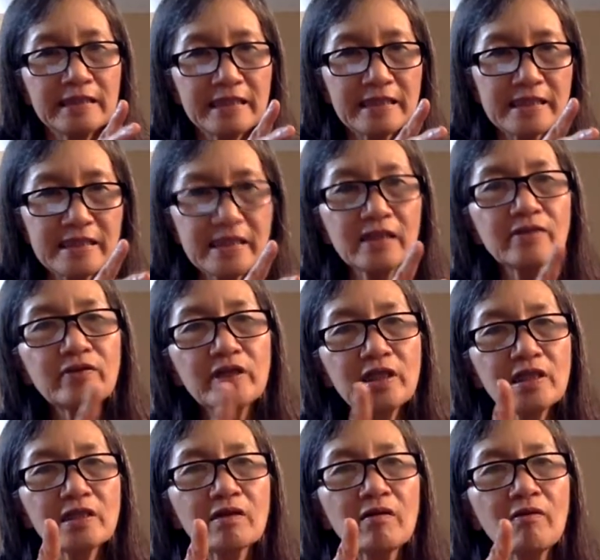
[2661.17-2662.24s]

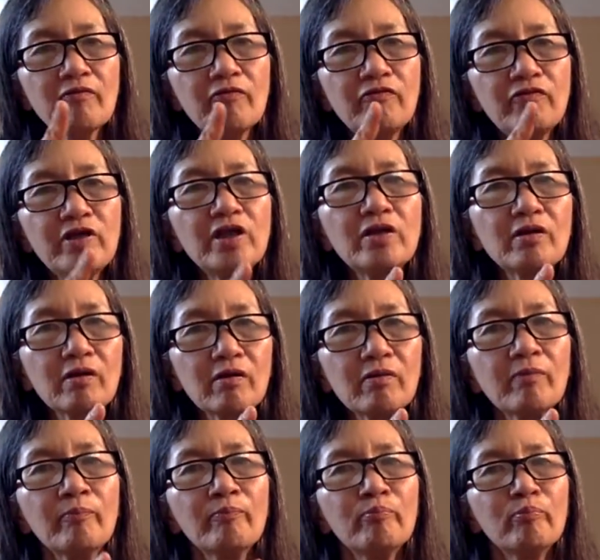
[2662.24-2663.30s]
series of video